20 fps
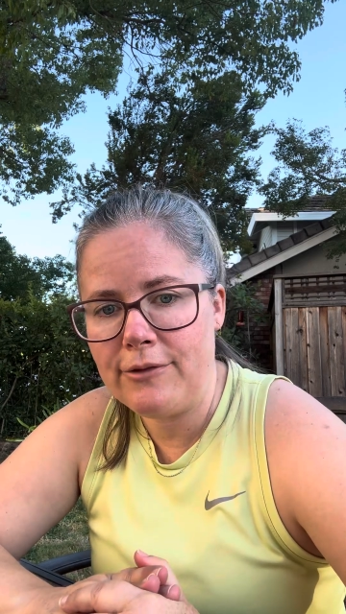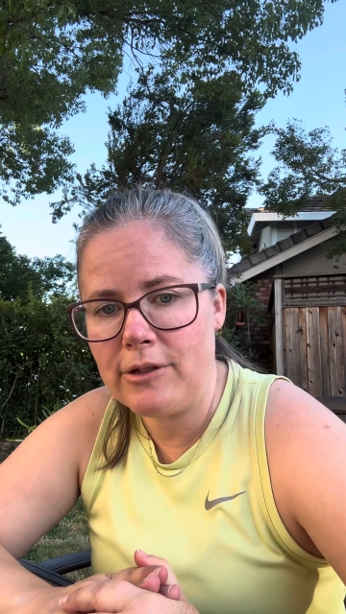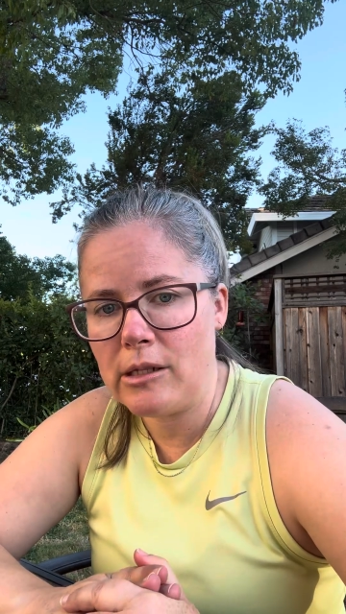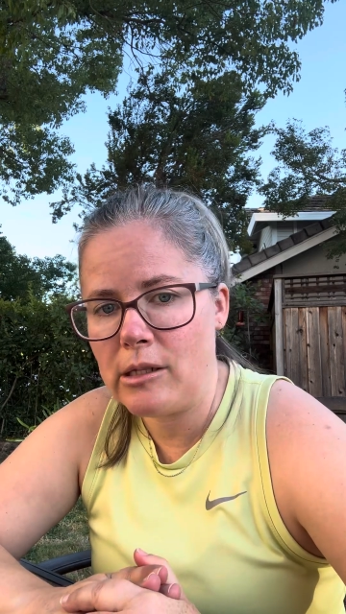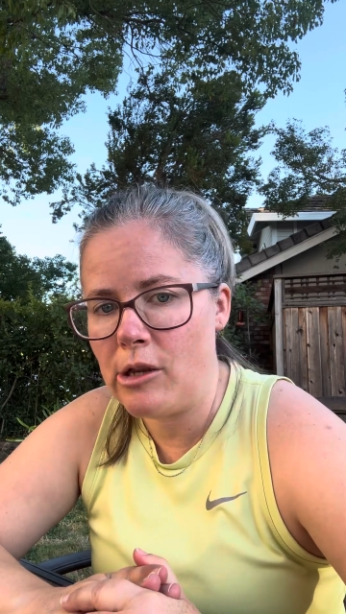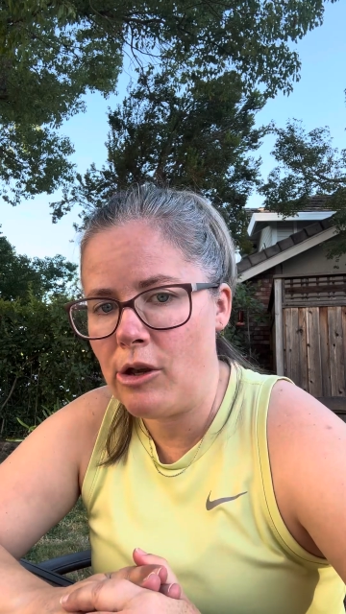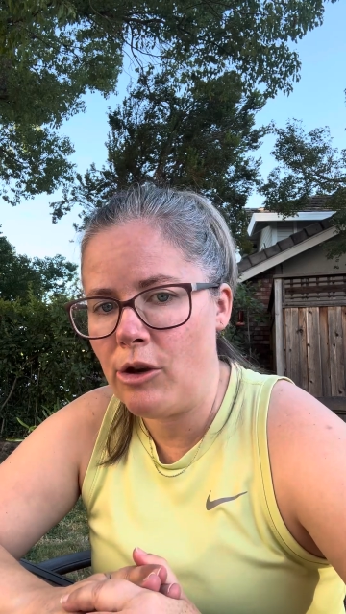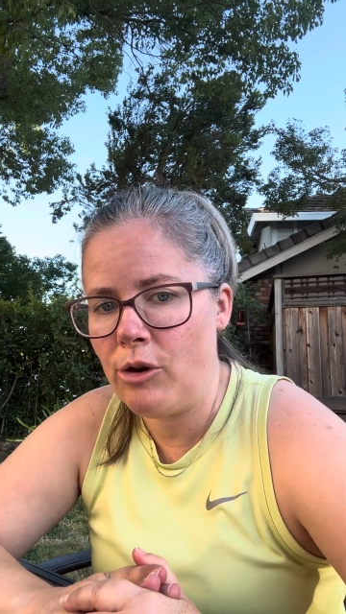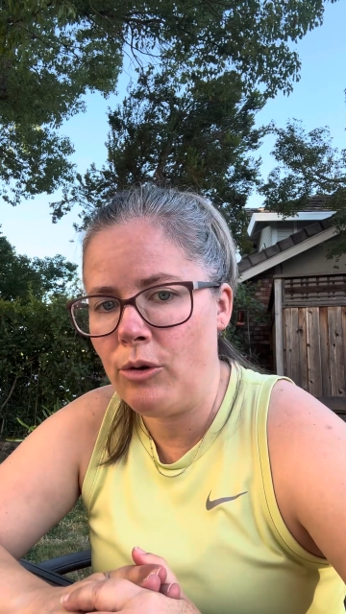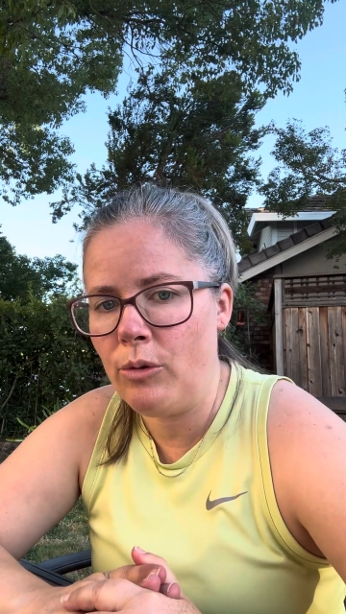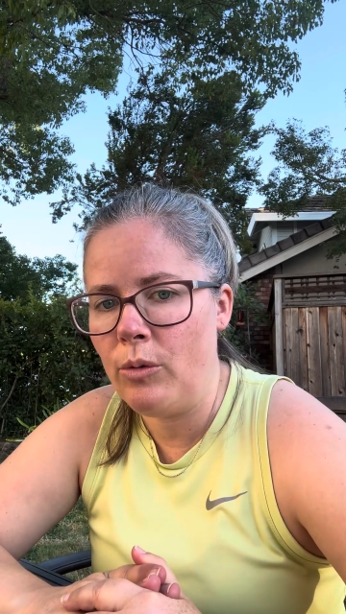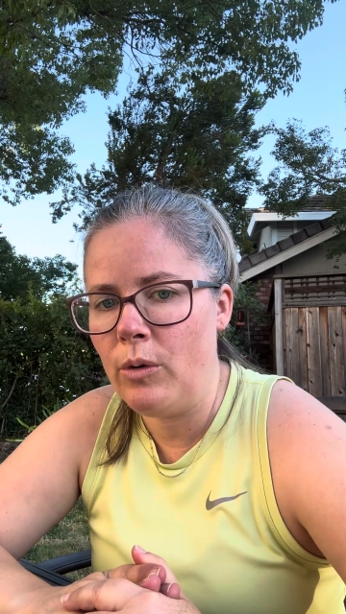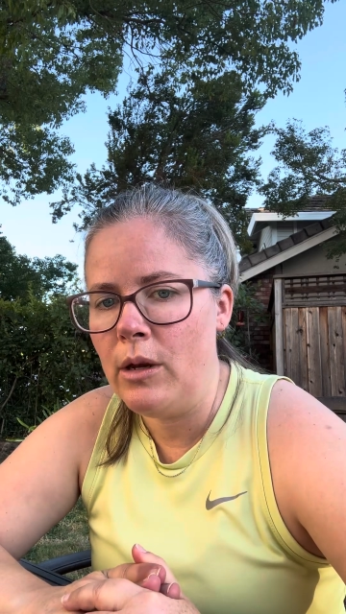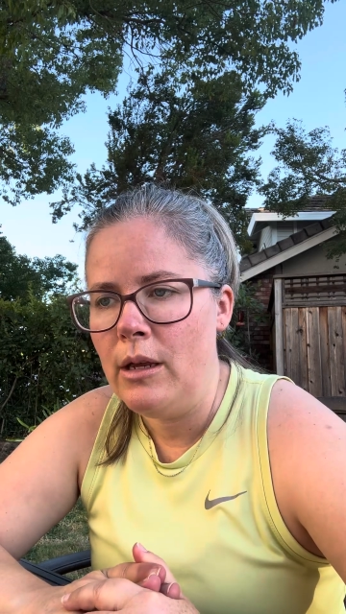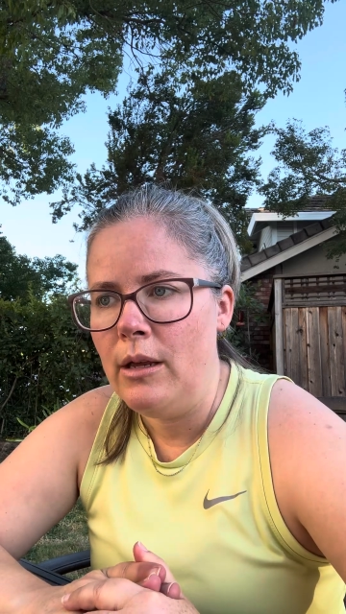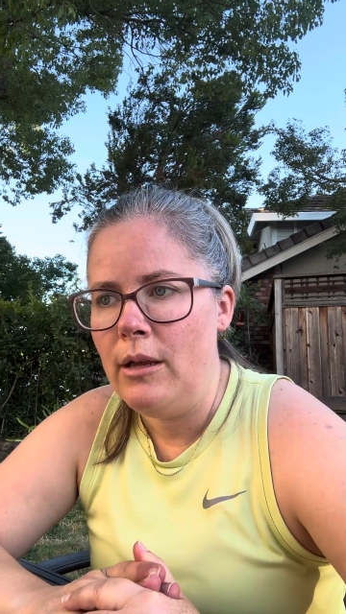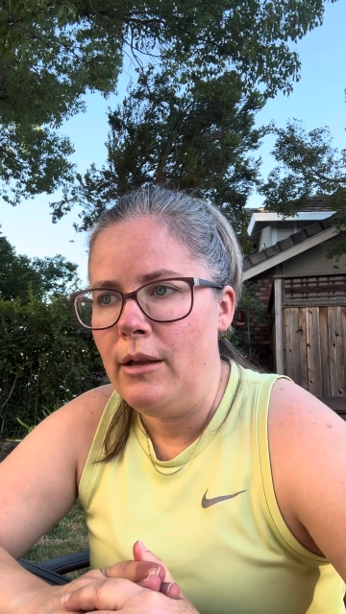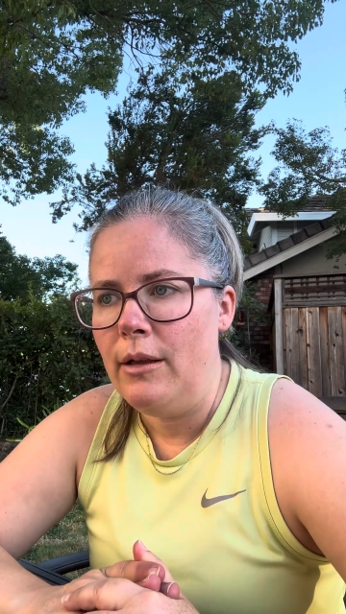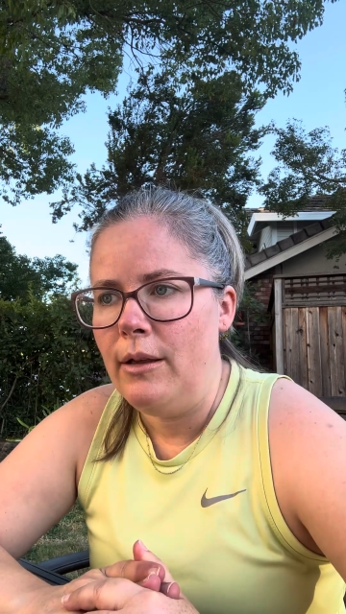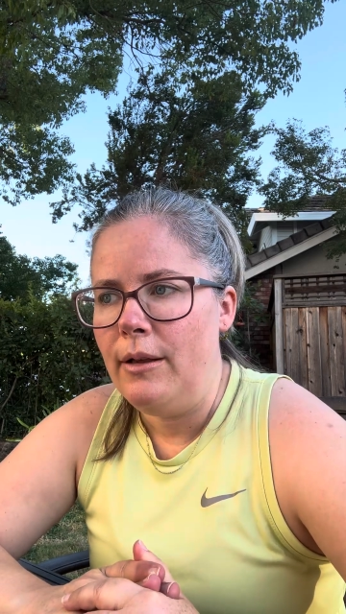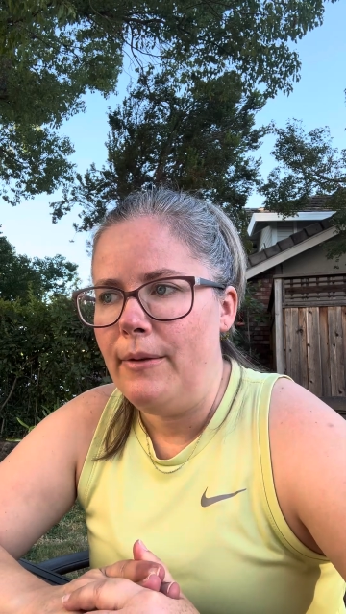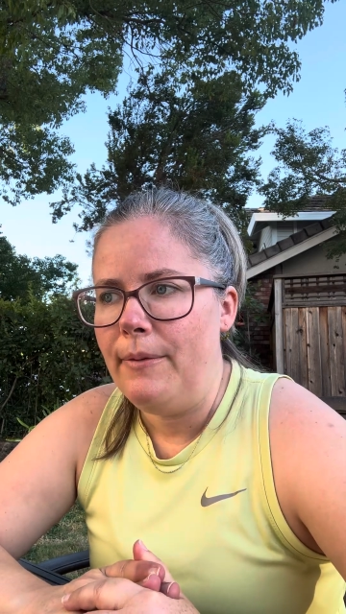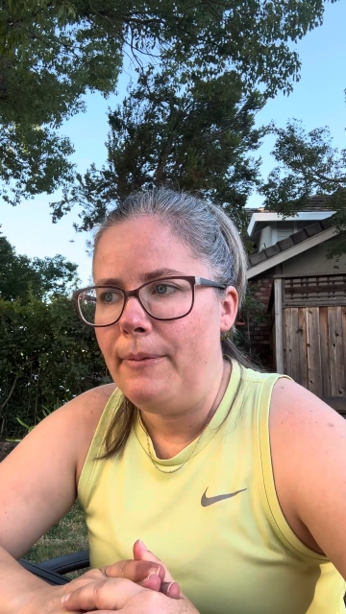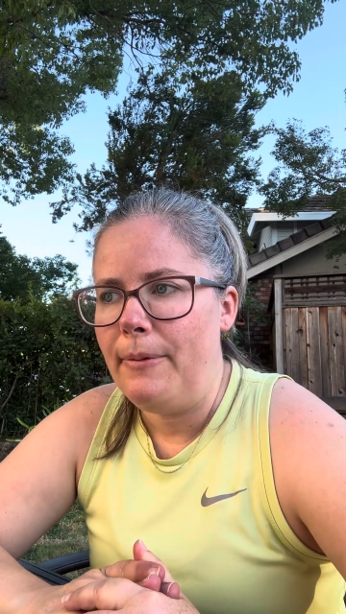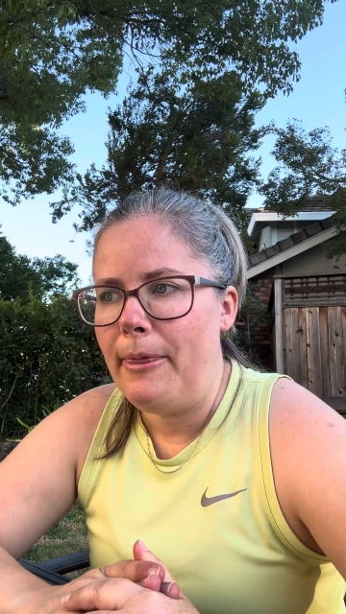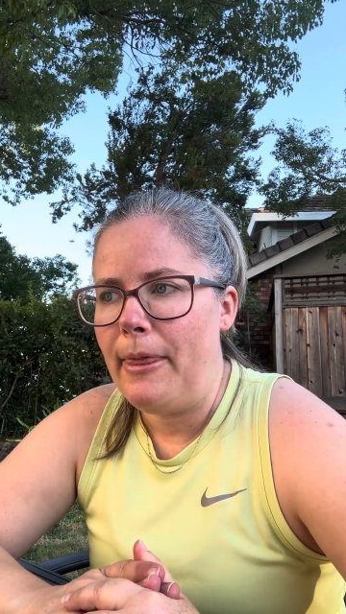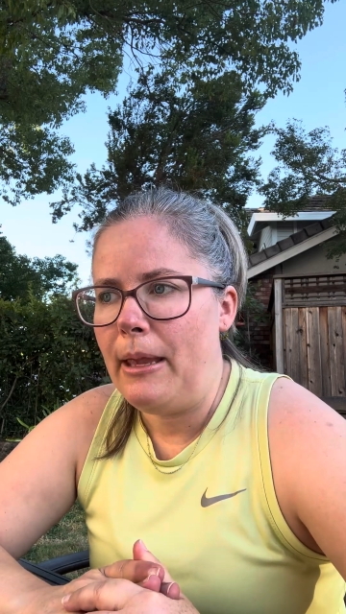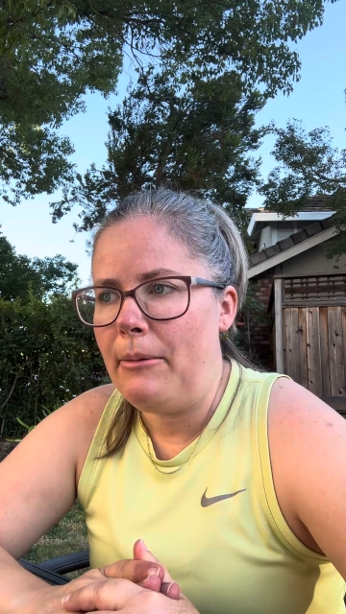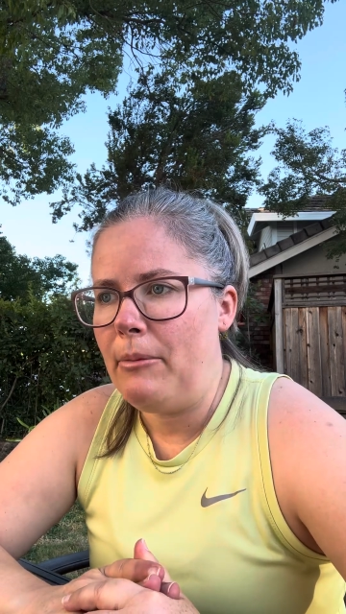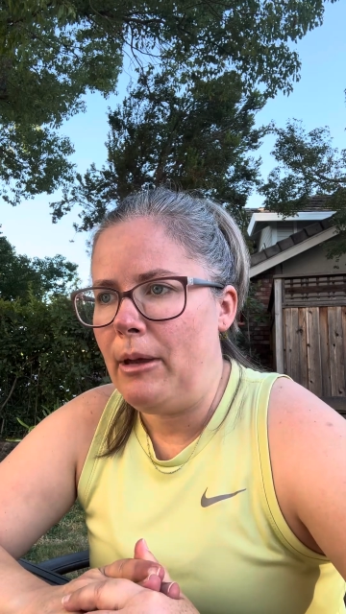So
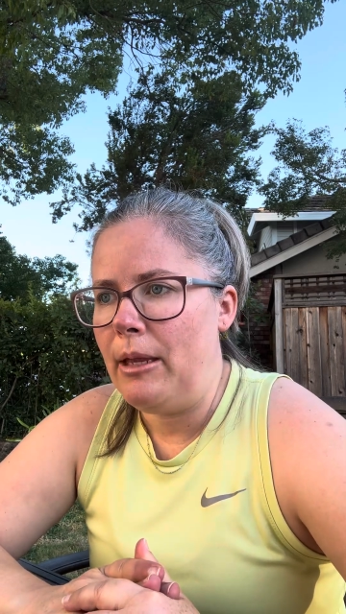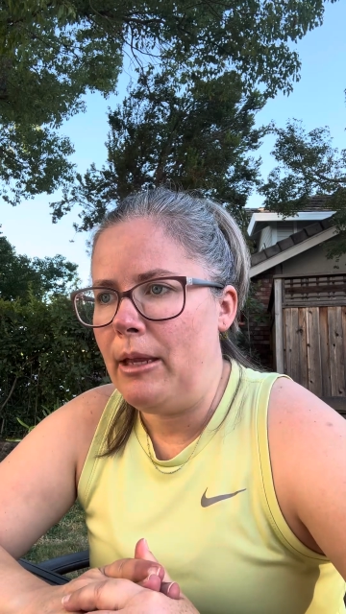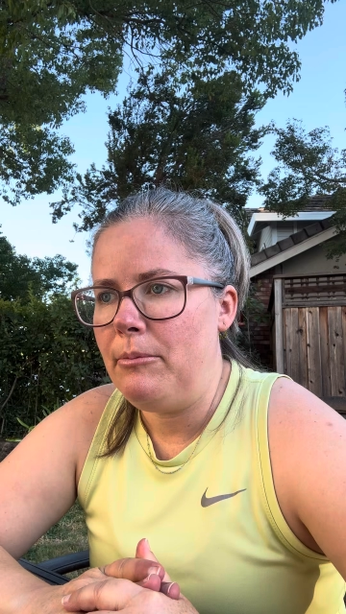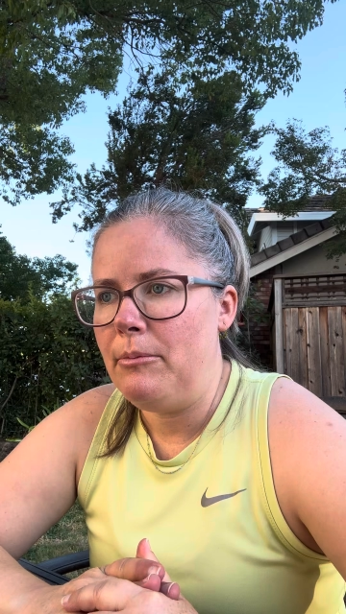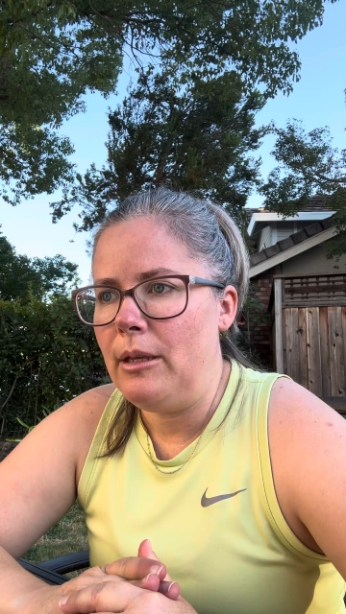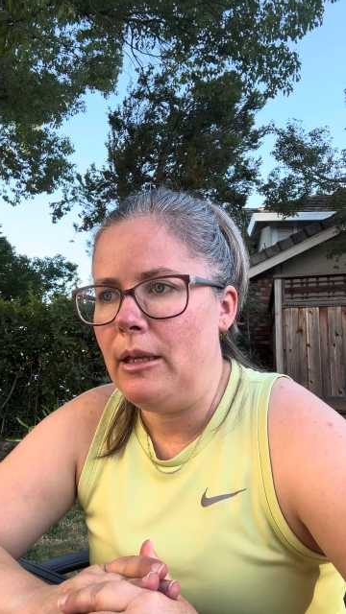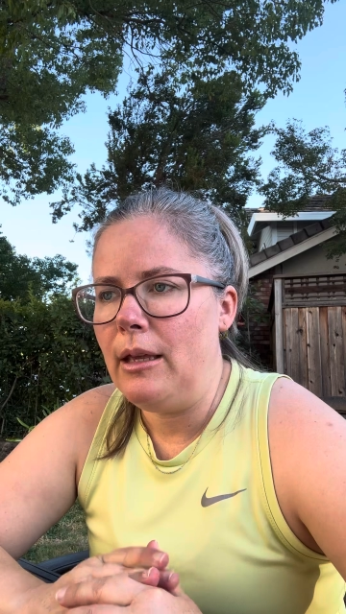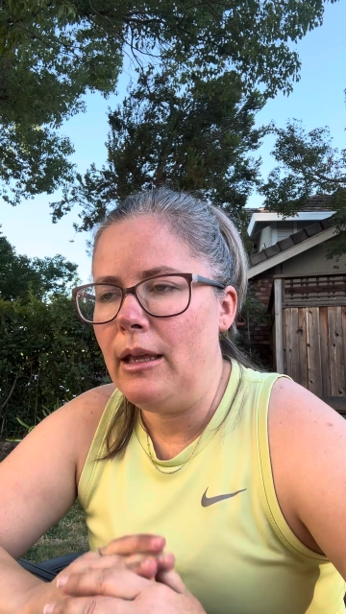they might be